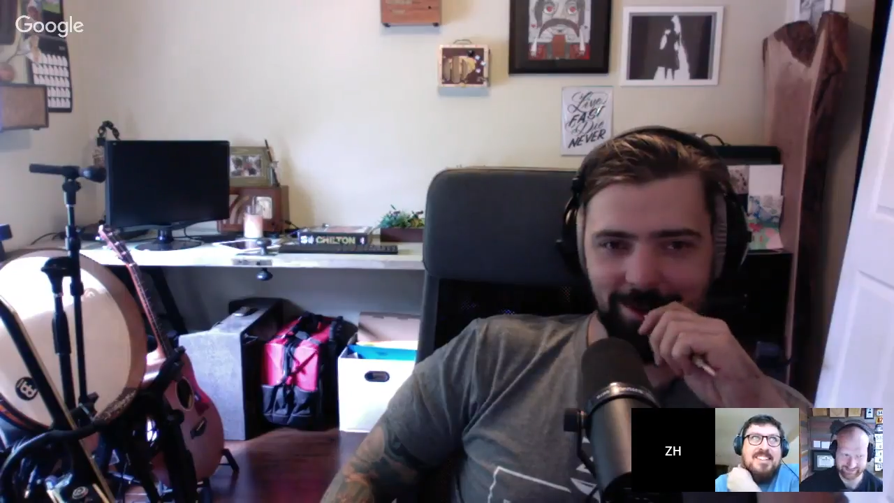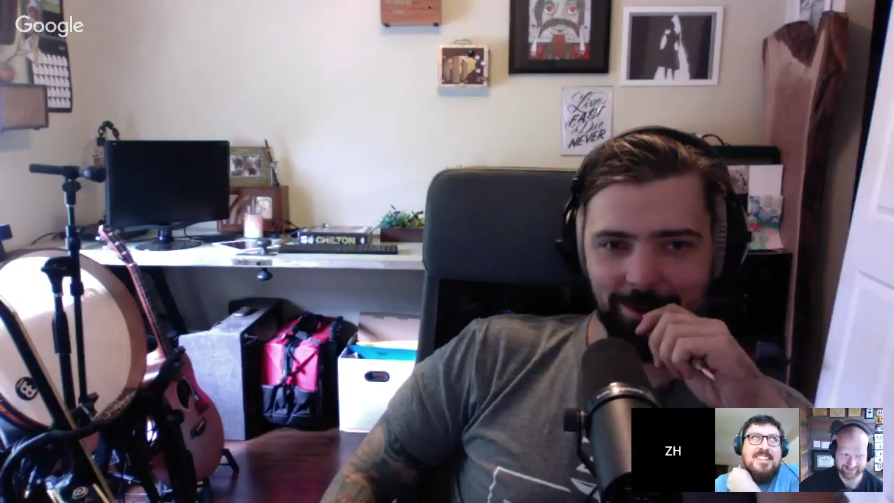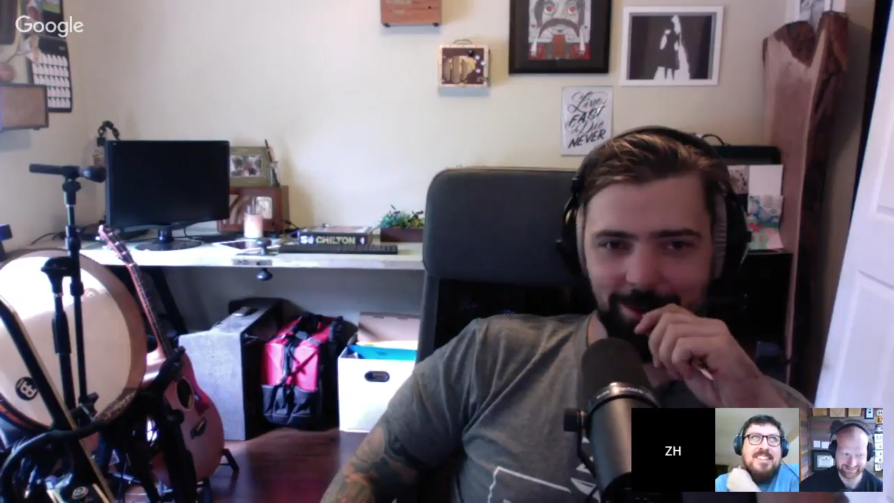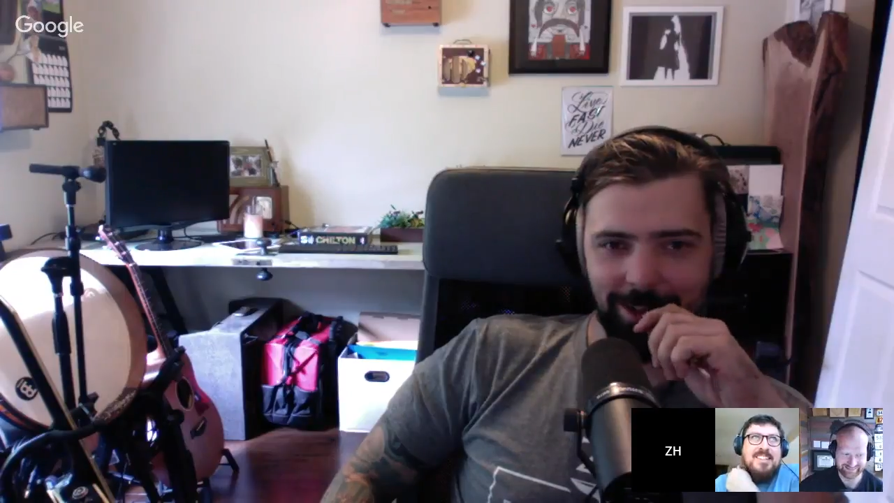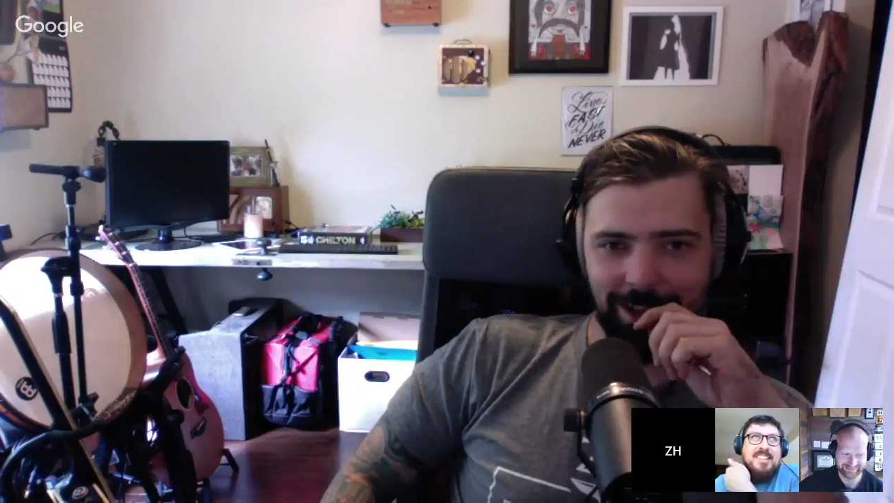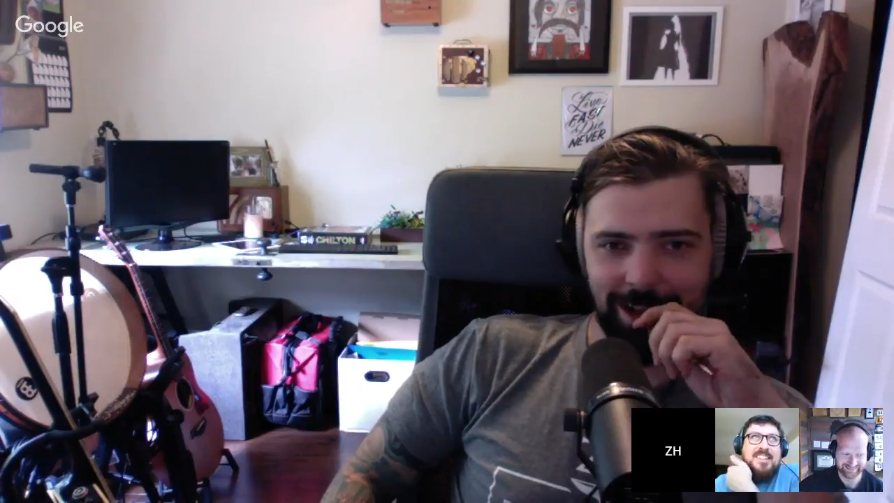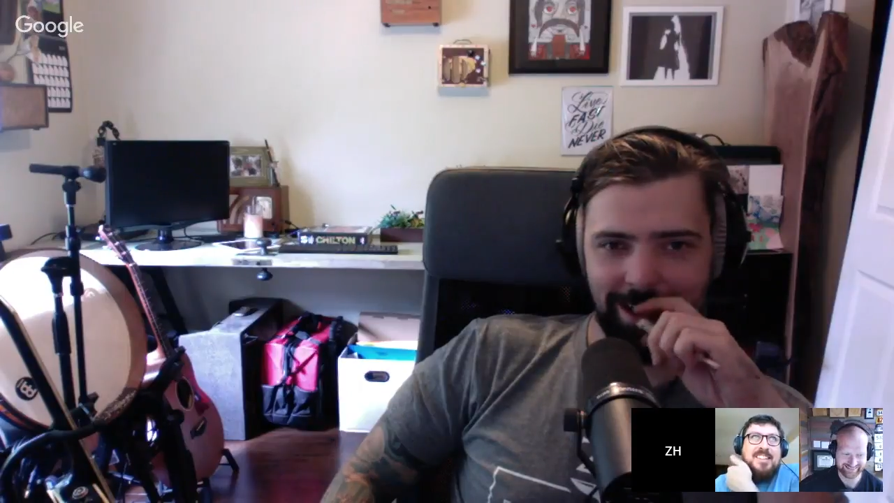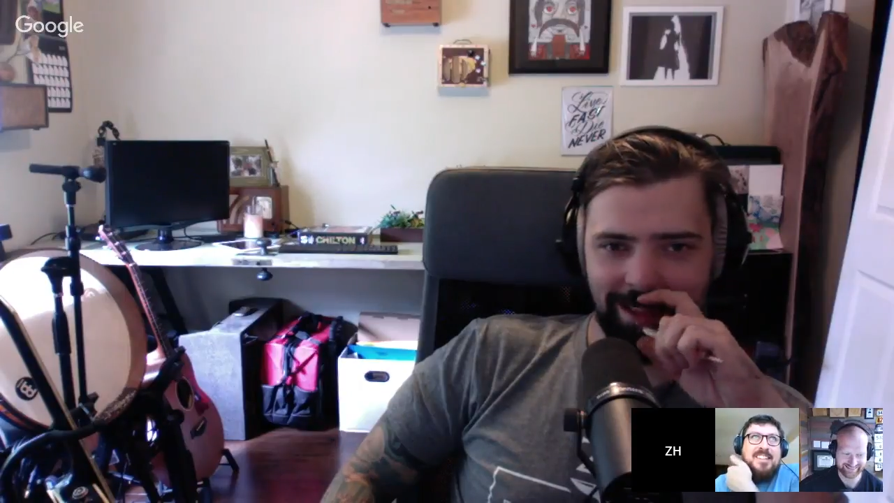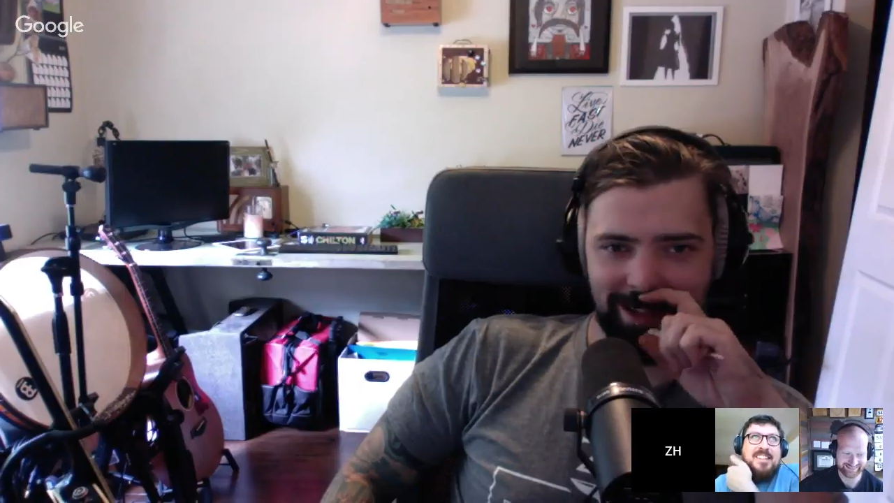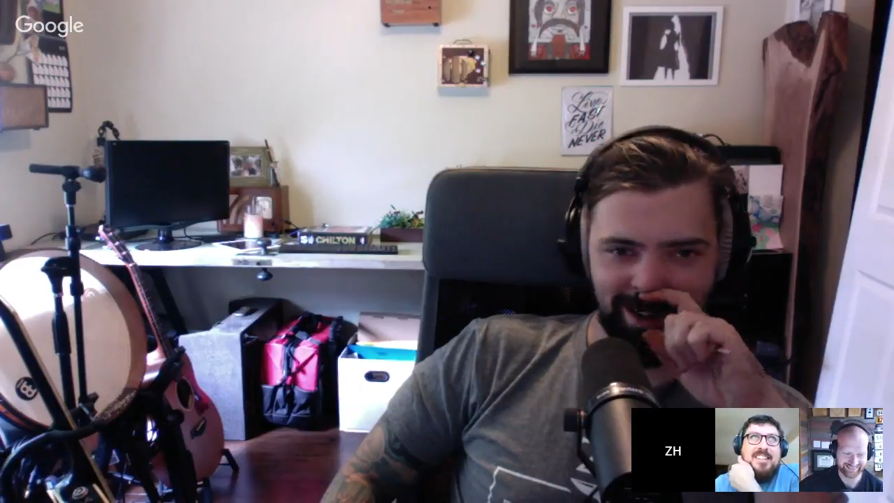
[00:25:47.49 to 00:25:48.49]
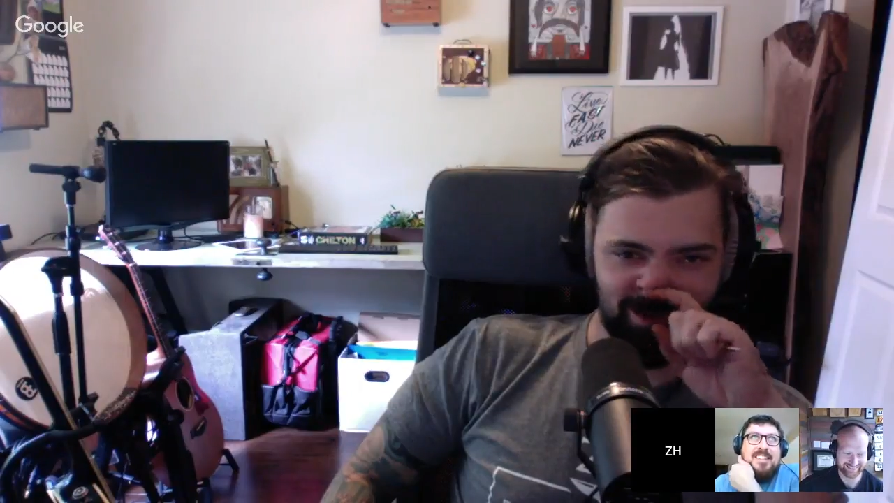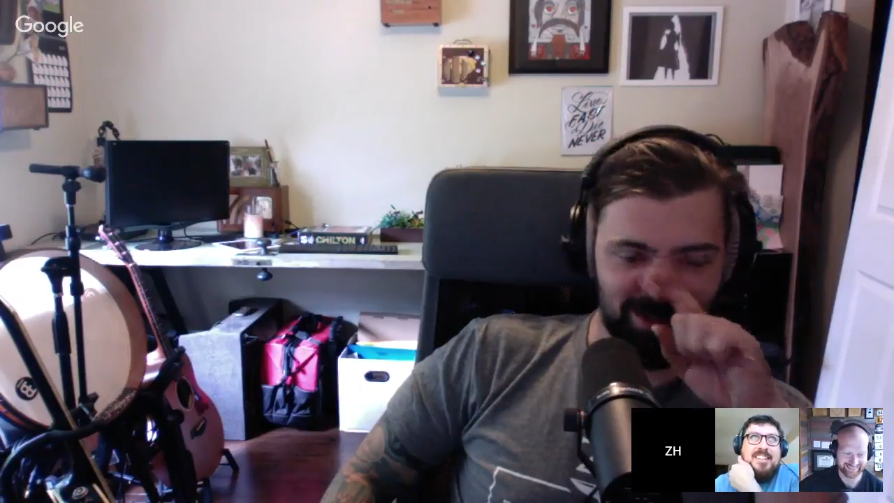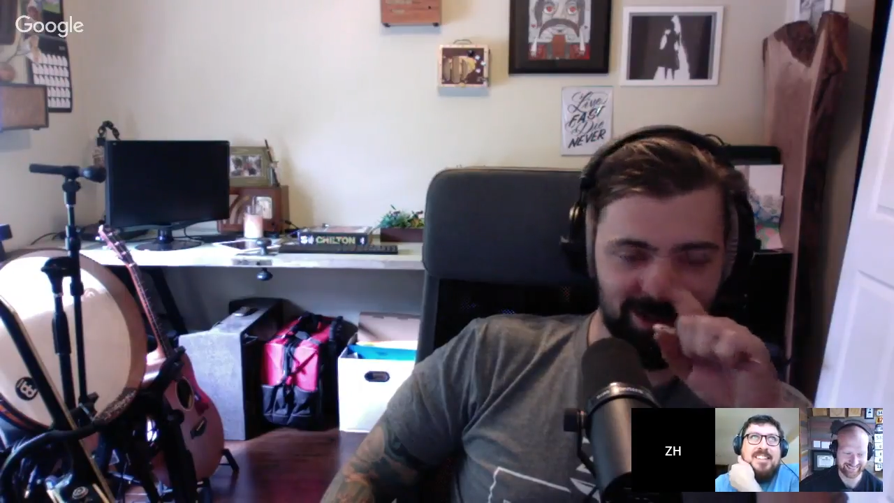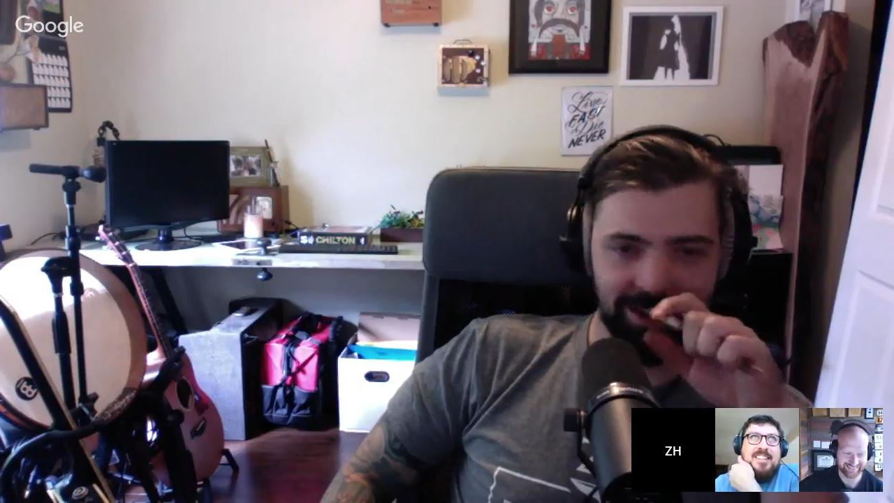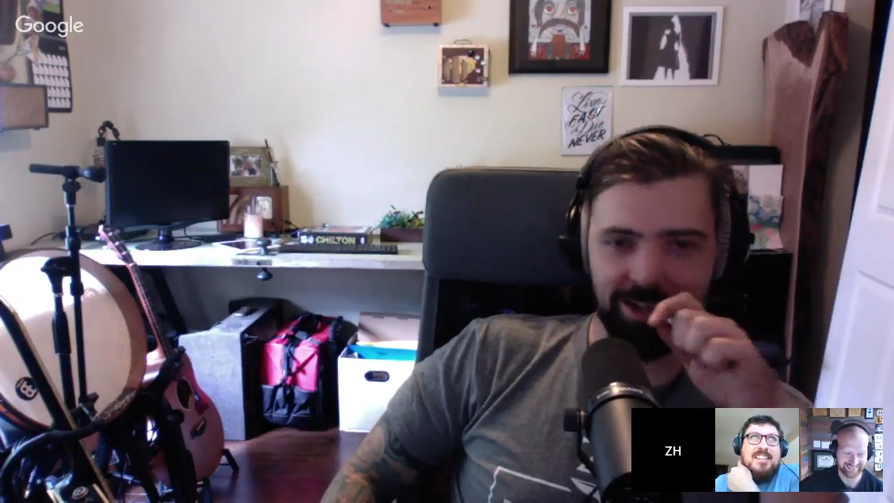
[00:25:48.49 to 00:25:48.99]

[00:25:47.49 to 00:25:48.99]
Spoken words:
would like that I wouldn't